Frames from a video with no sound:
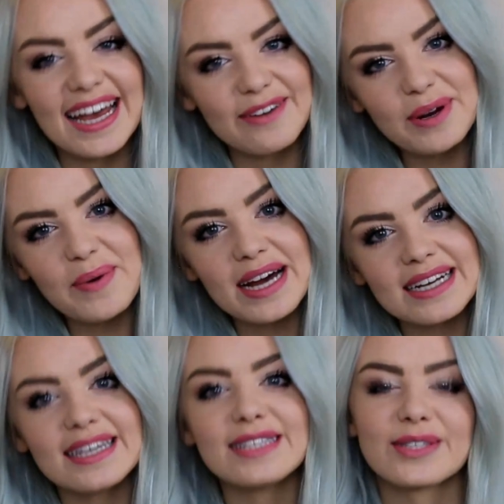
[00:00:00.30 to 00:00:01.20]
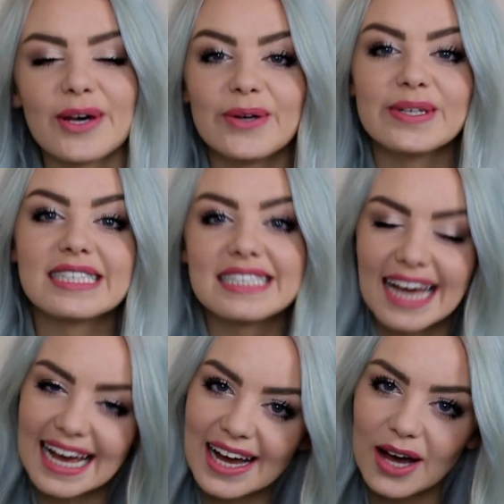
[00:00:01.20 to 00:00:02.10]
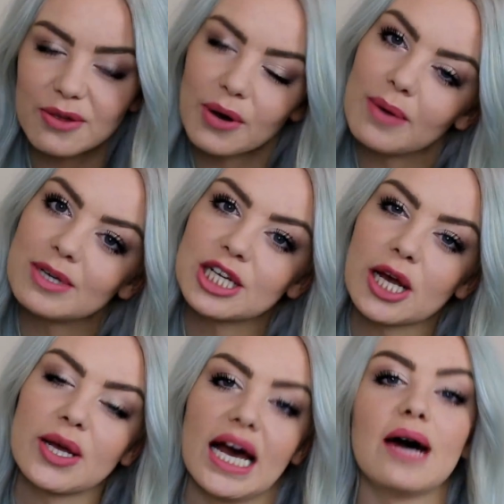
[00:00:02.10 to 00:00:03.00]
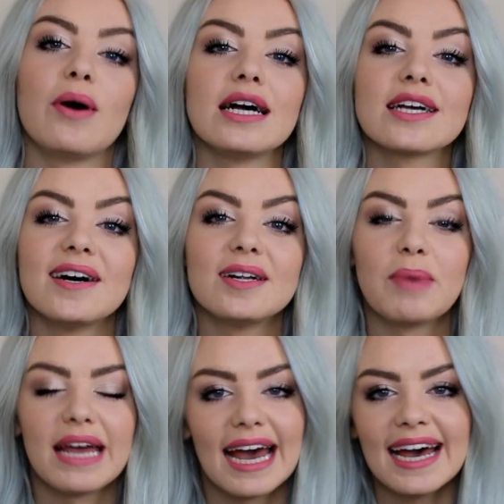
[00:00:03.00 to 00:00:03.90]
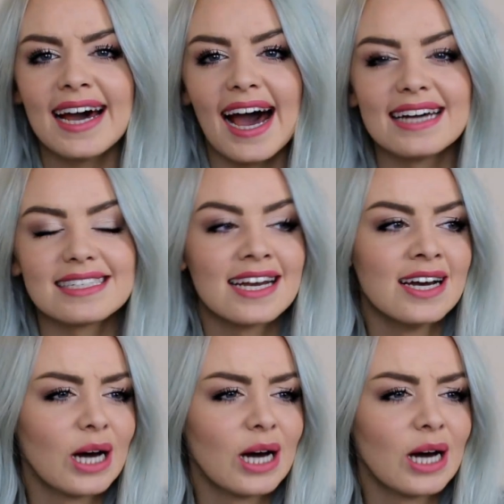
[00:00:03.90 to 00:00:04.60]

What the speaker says: Hi everyone! So today I thought I would show you how I curl my hair, and